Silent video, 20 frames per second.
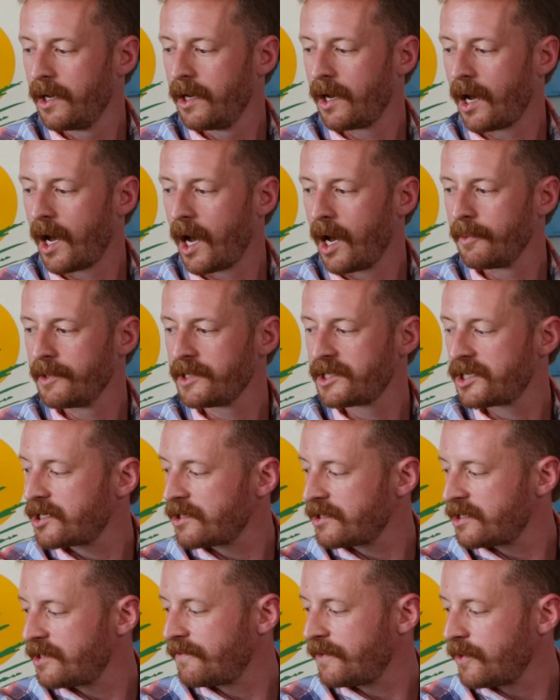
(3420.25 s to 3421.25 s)
It's
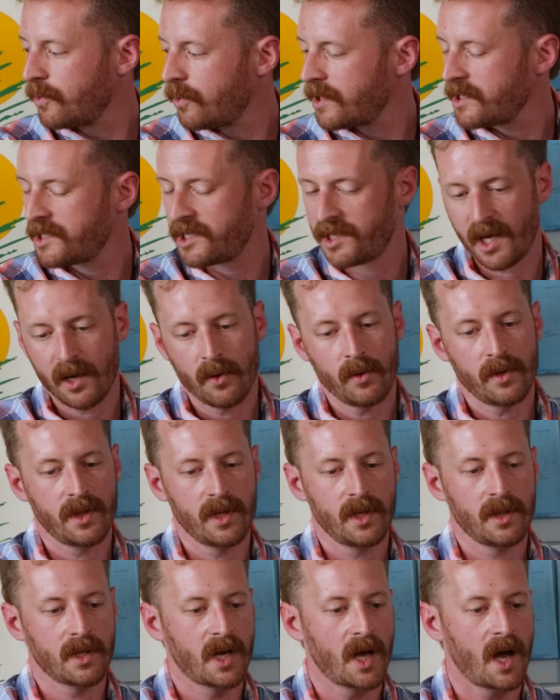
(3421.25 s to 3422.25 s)
just if you want to stay
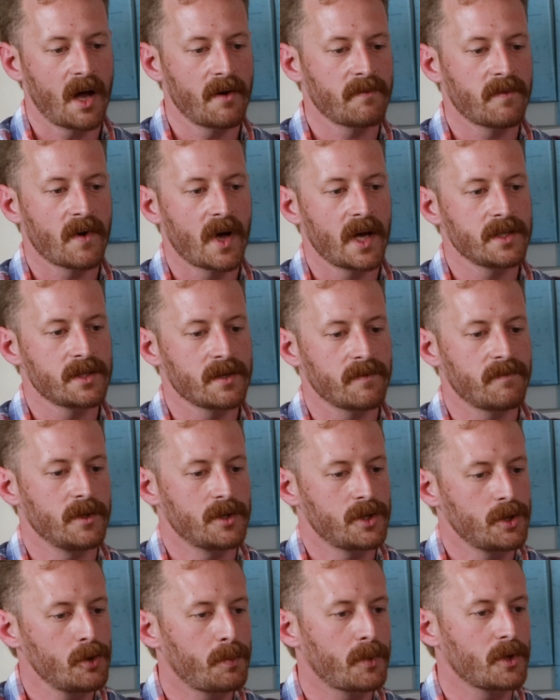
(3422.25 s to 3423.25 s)
within the confines of the
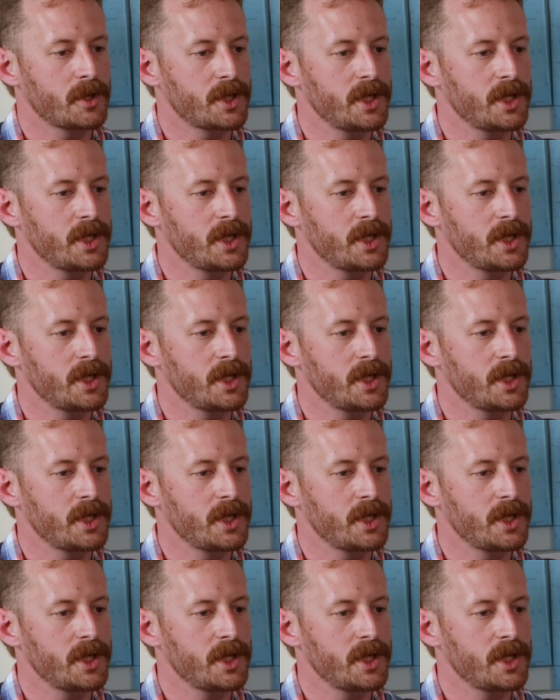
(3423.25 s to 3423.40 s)
super